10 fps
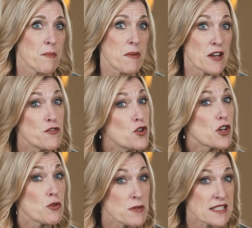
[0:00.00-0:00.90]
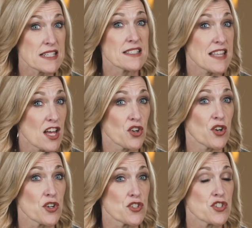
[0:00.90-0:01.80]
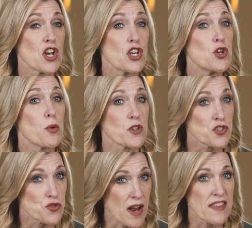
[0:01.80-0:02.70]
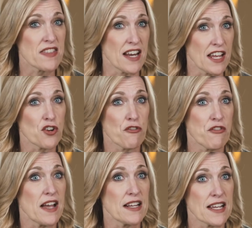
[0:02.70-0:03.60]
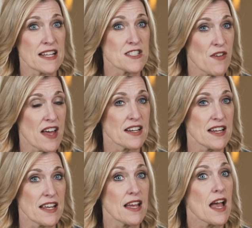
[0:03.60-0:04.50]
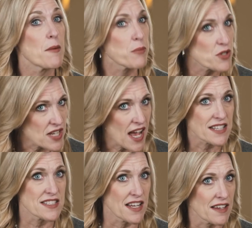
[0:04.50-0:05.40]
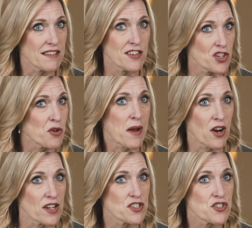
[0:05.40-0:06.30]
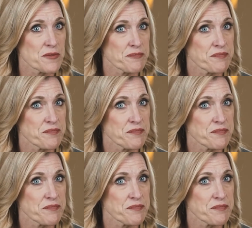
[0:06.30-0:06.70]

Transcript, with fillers: But if you can resist that urge, you are strengthening your fight against vanity and protecting your marriage.